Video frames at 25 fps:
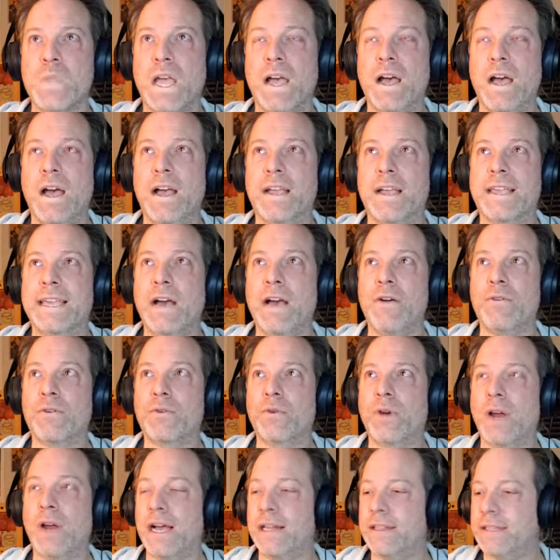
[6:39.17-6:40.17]
yeah. Count
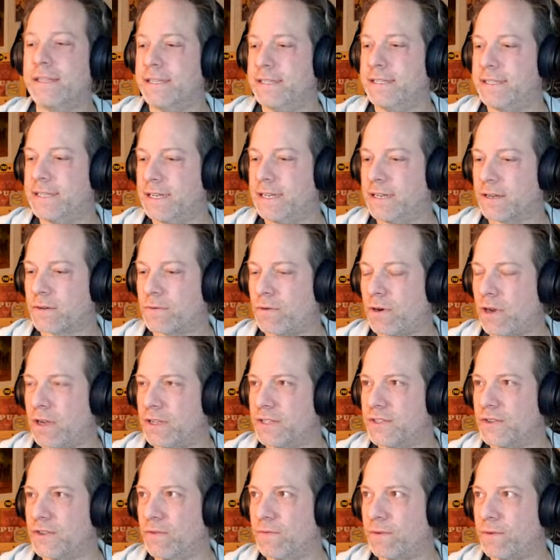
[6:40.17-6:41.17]
Crowley did a
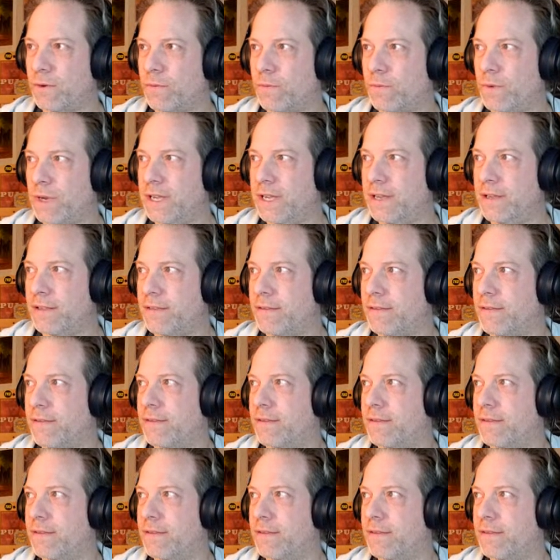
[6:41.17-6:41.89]
crossover with